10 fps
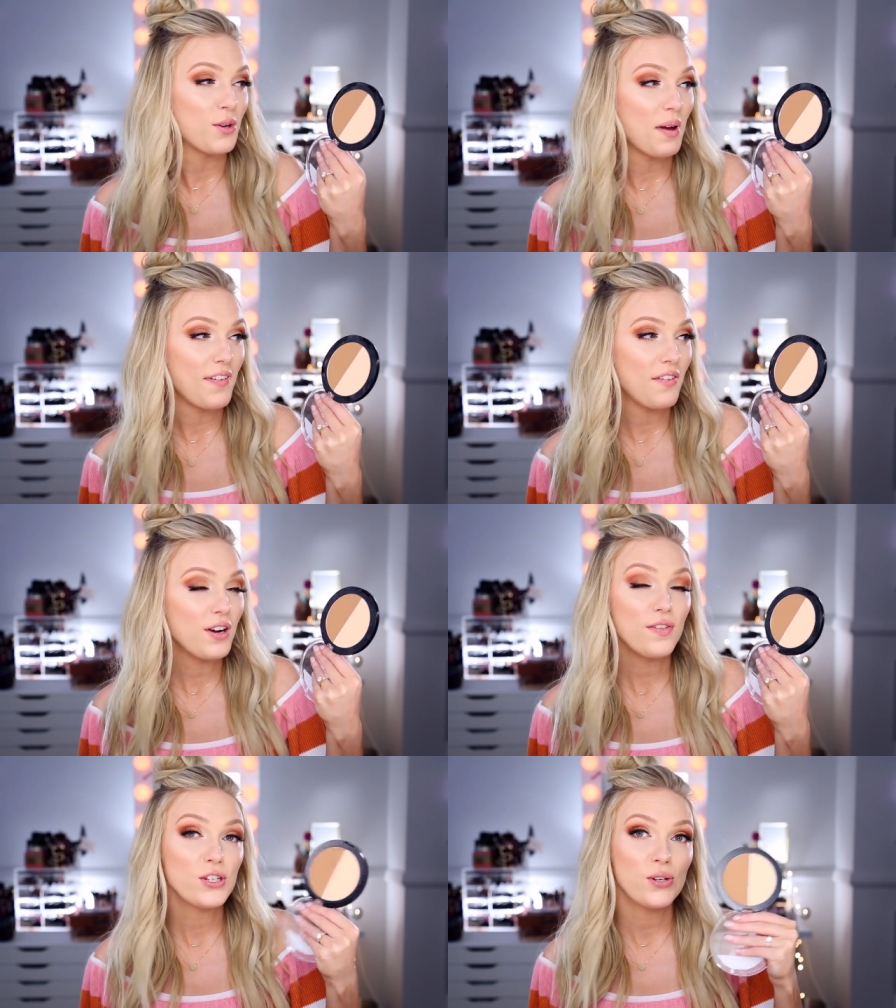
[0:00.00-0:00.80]
So my
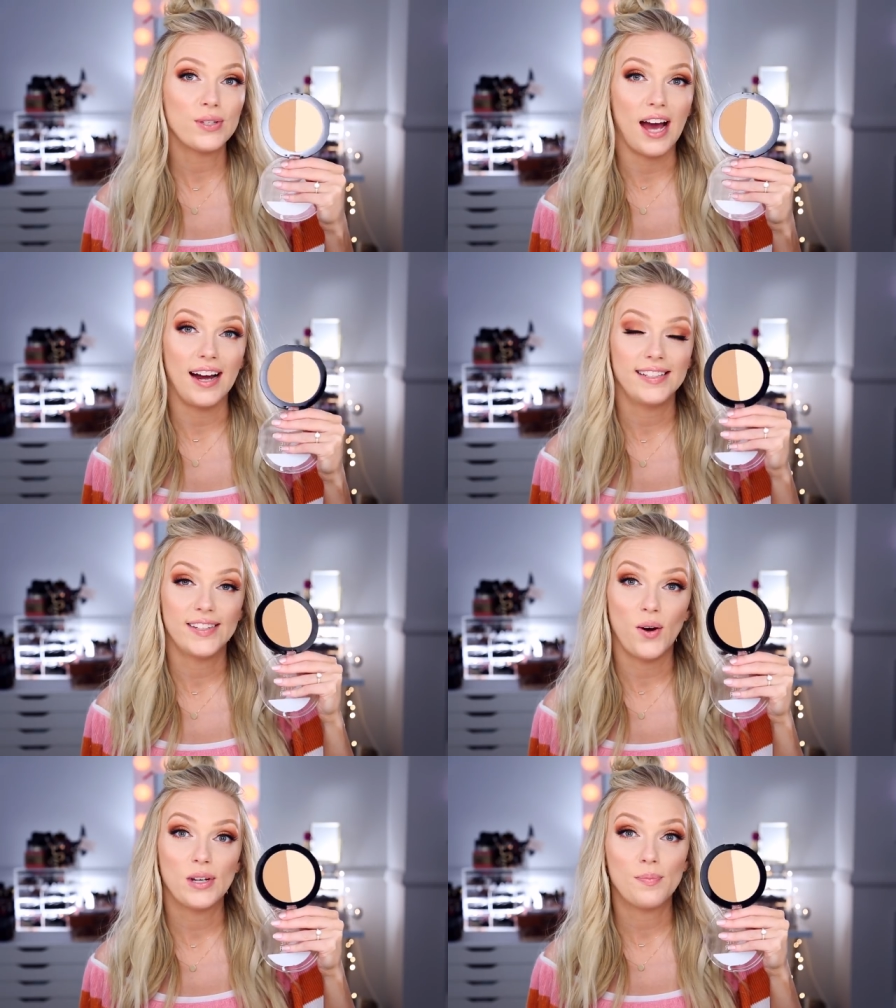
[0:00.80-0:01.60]
favorite of the two sides
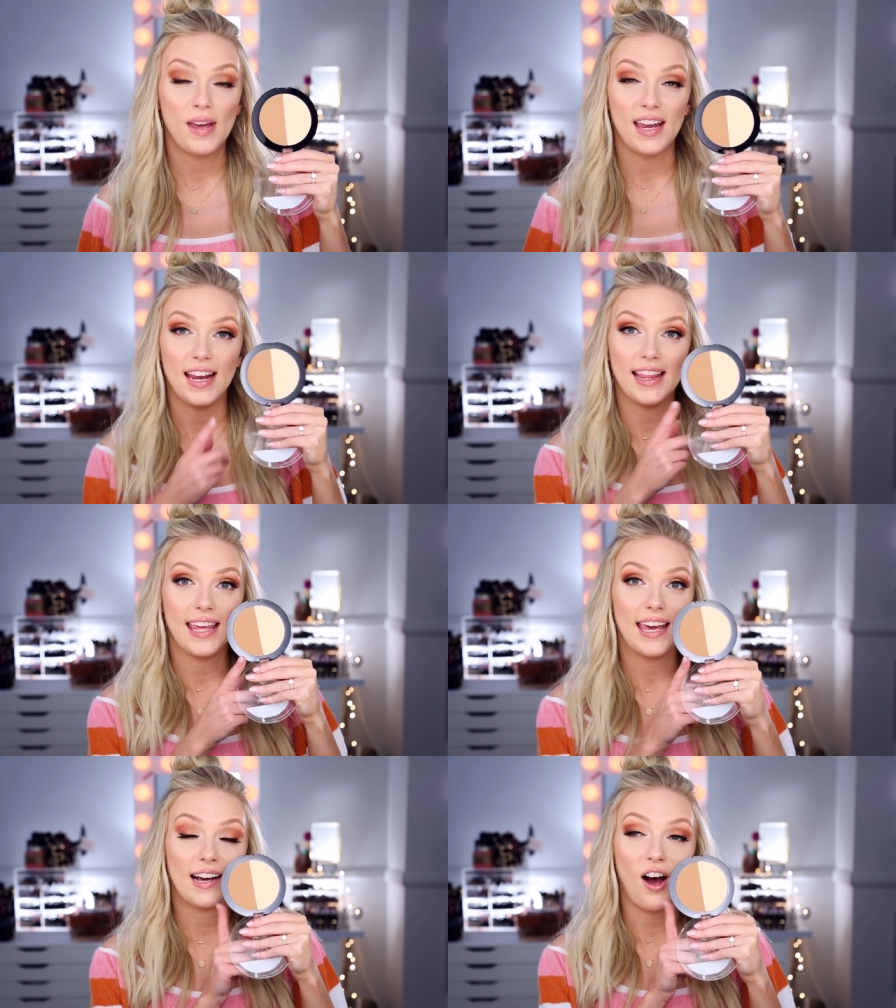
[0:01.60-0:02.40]
has always been
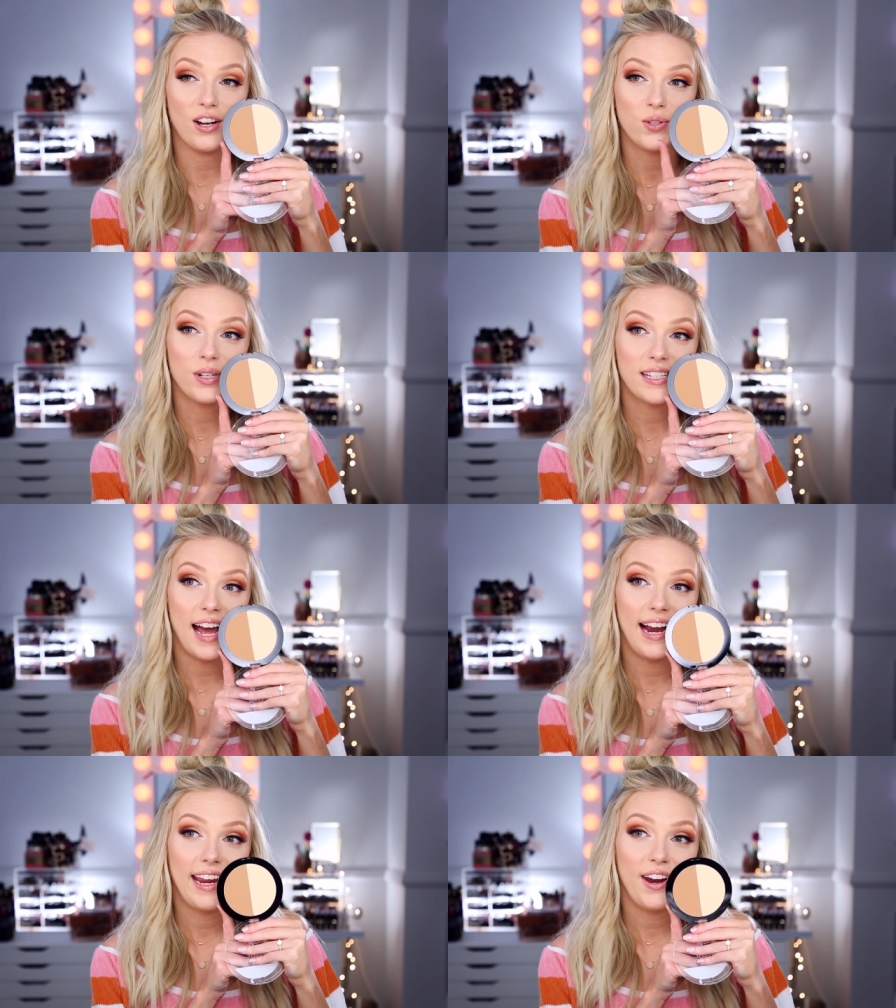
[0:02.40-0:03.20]
the contour
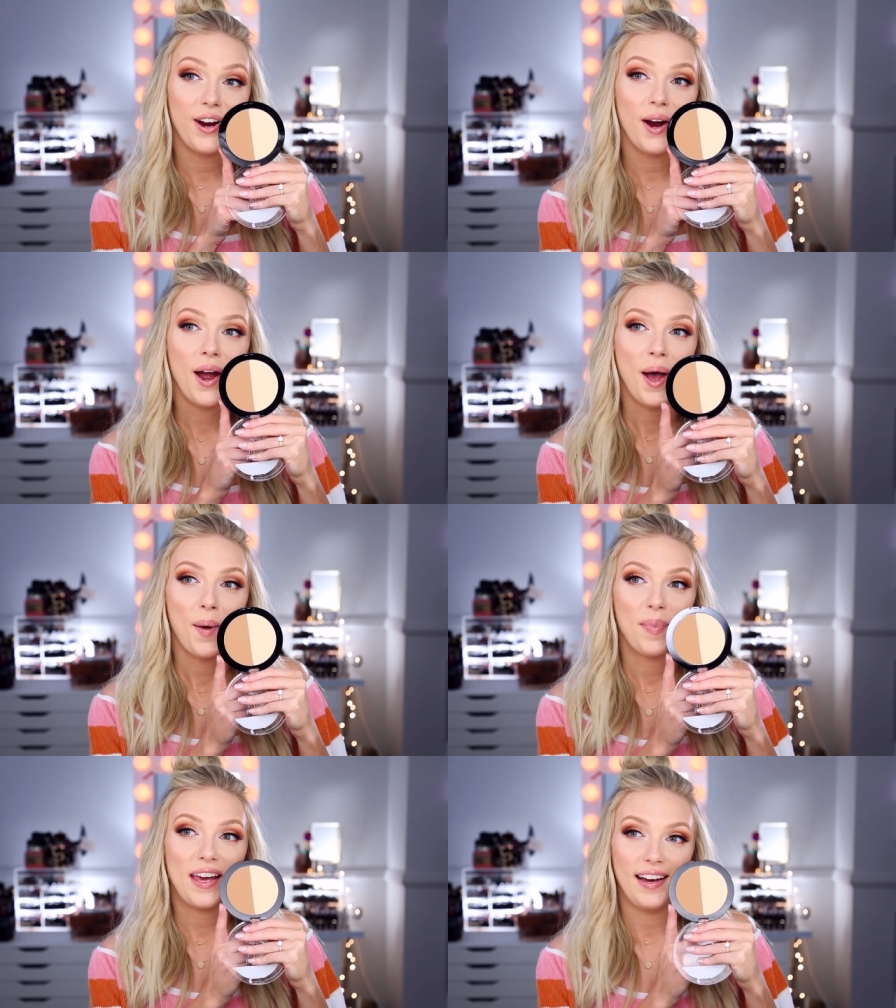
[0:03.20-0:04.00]
side here
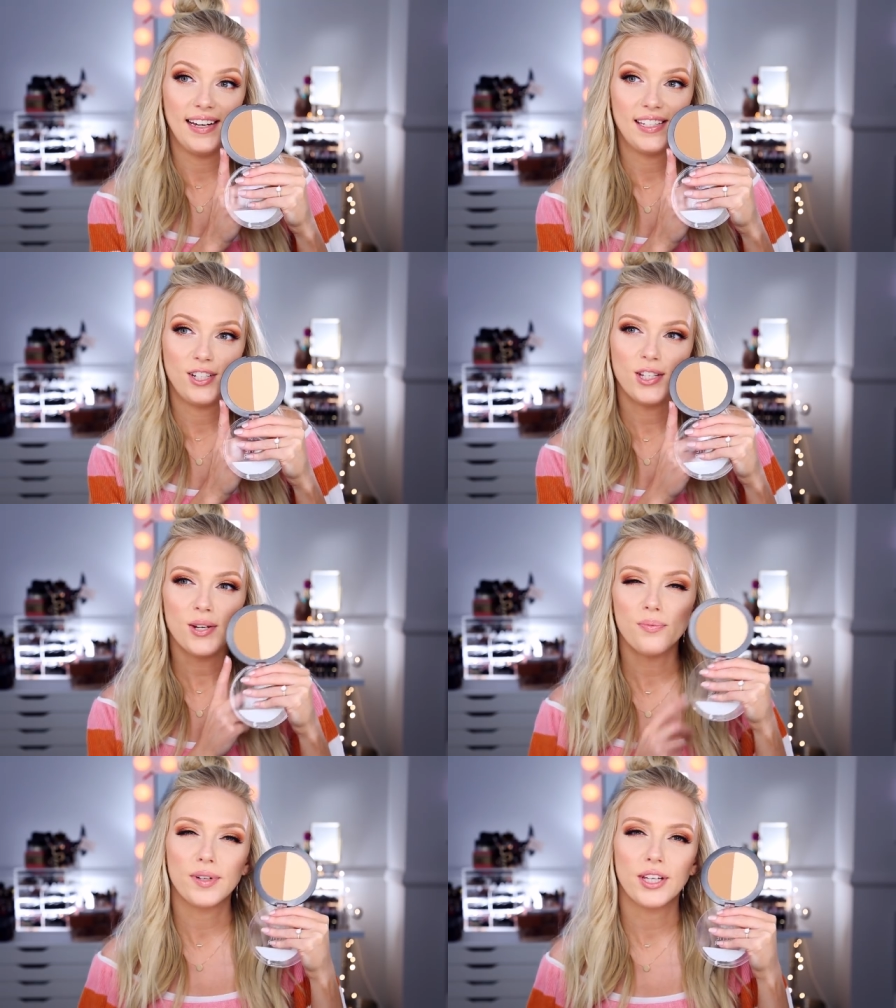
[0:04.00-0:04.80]
because it's just
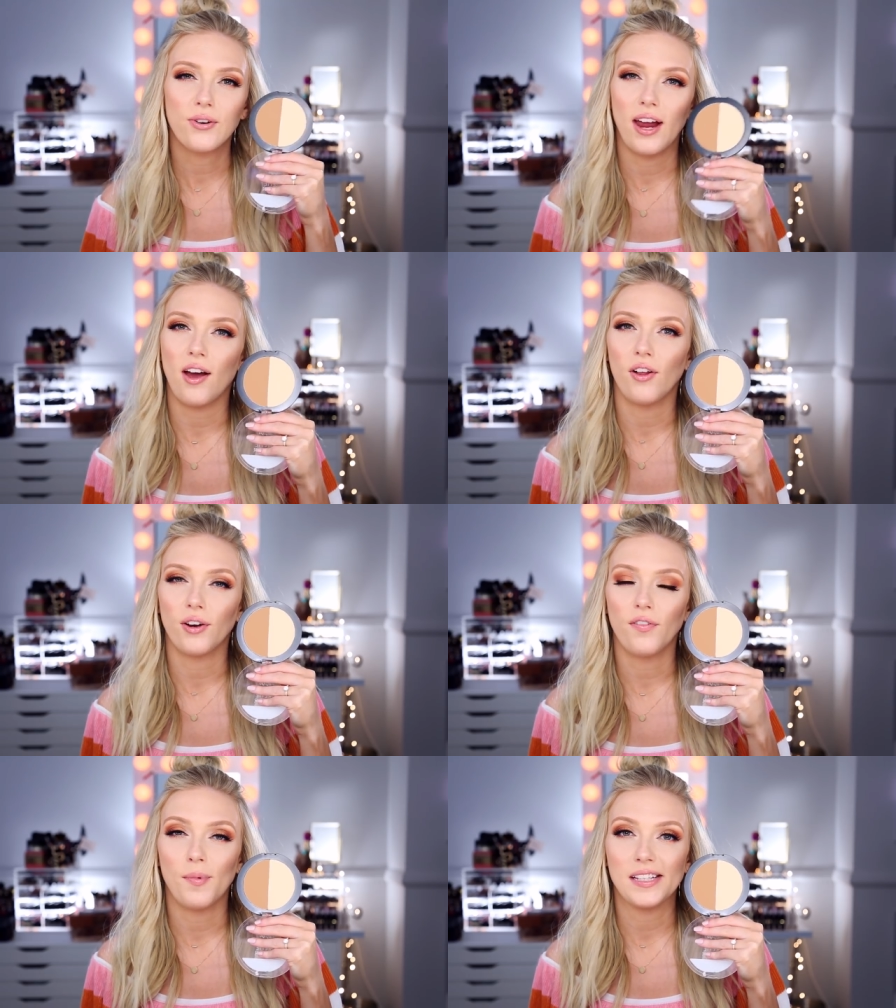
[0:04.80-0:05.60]
a really great
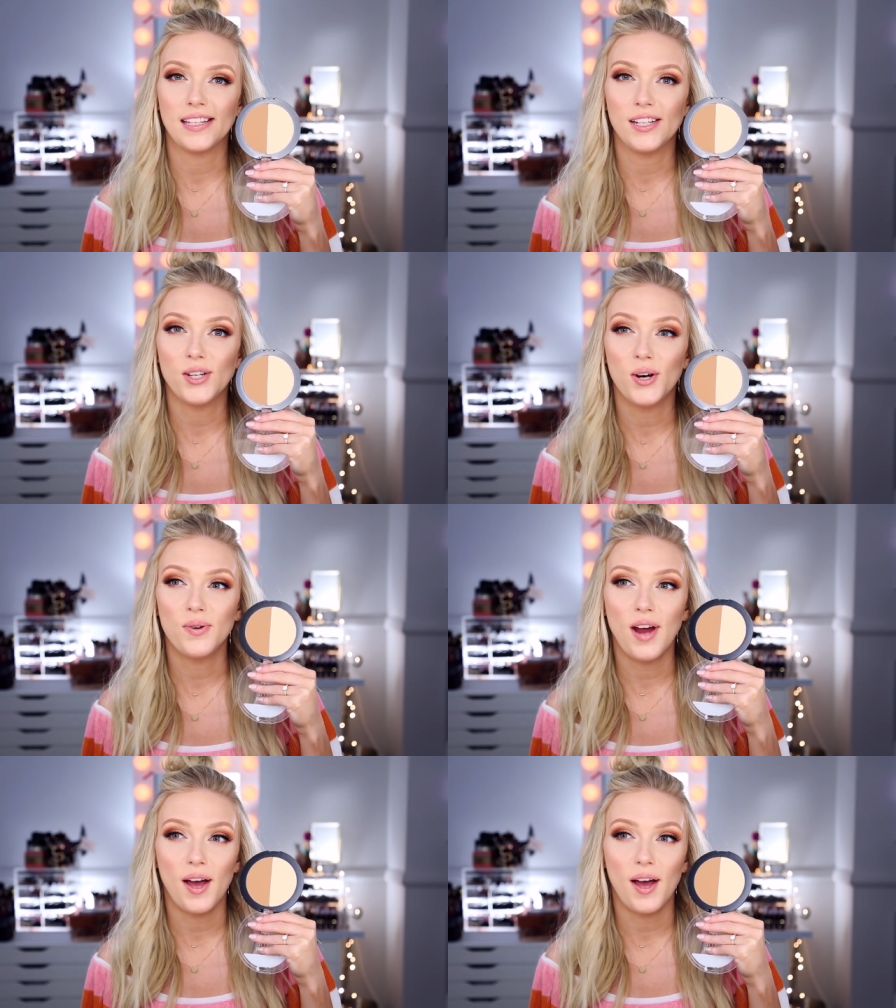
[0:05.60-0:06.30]
color for my skin tone.